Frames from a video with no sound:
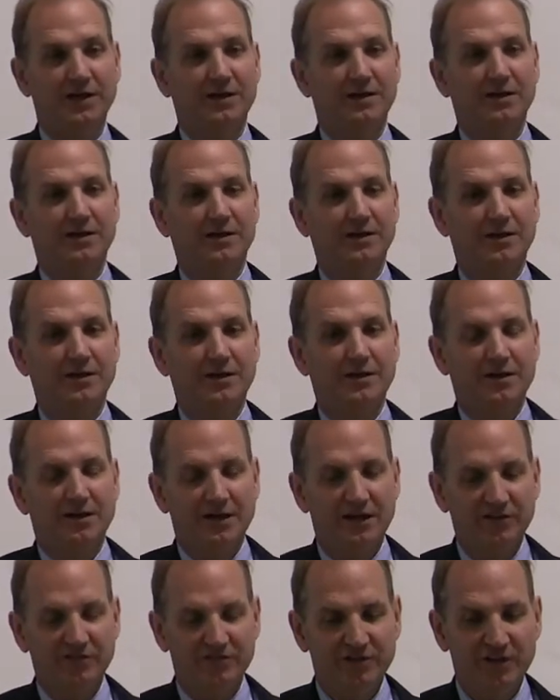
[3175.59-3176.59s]
And
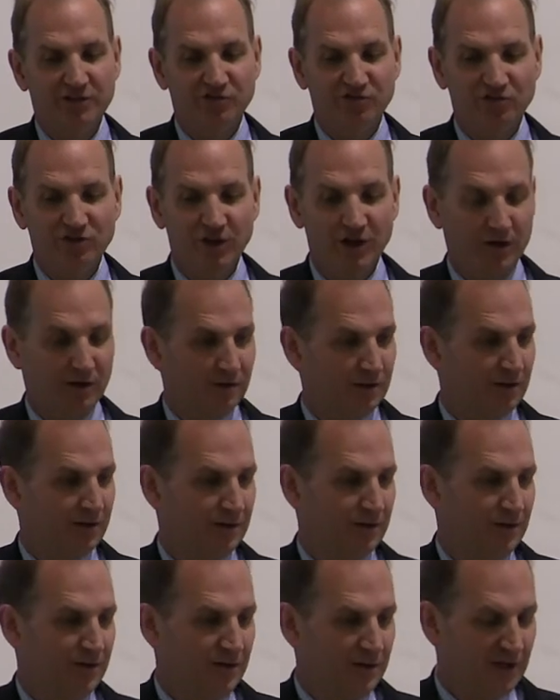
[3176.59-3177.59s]
I said, So,
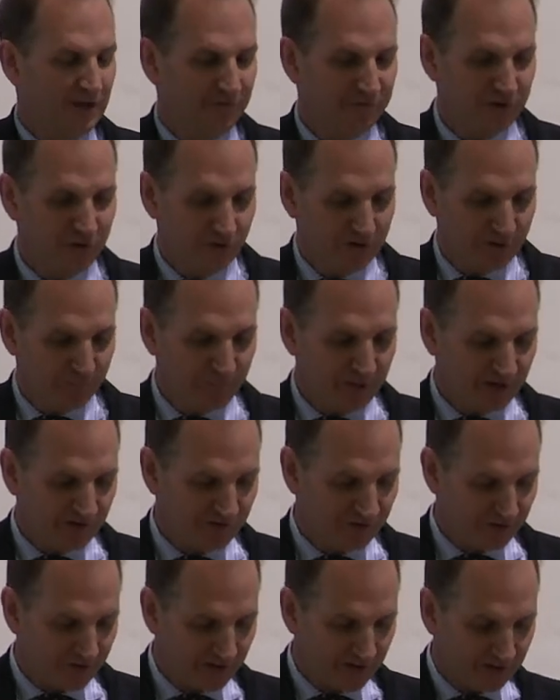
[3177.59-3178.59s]
if you could
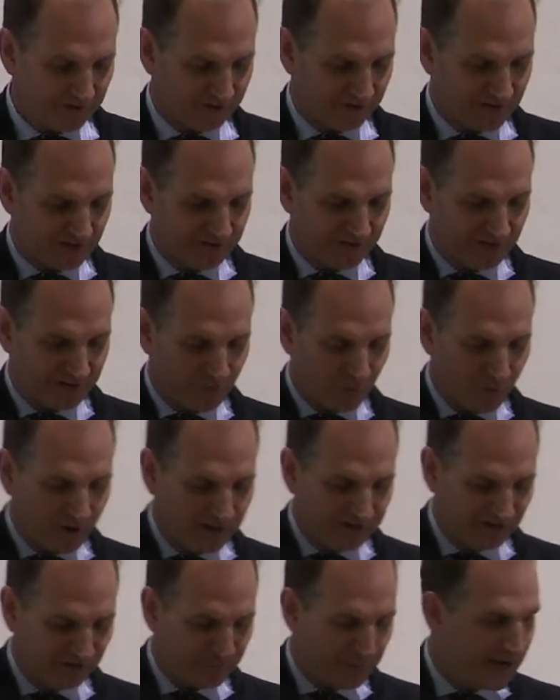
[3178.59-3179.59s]
picture this as the
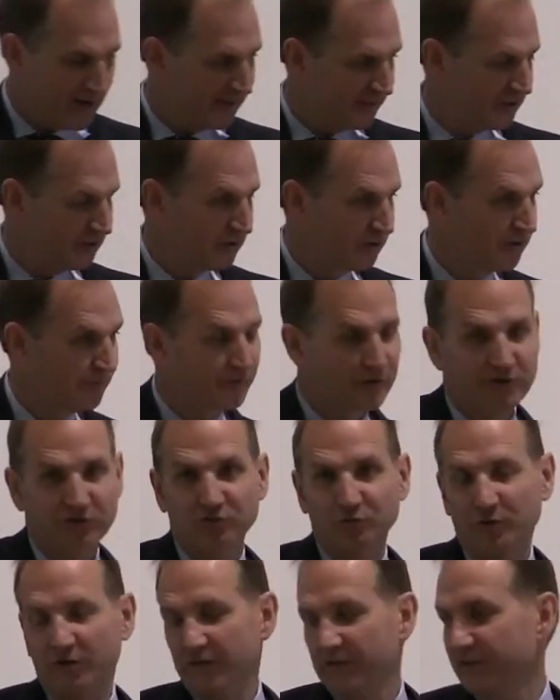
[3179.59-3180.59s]
one spot in the universe
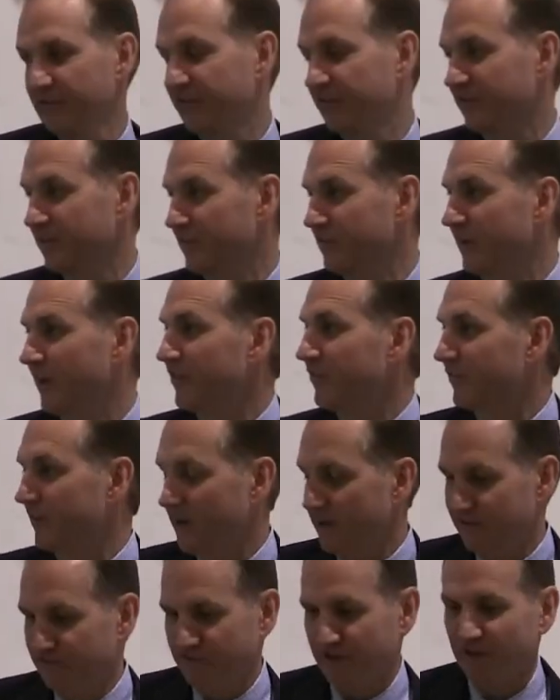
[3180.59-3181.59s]
where this is a test case to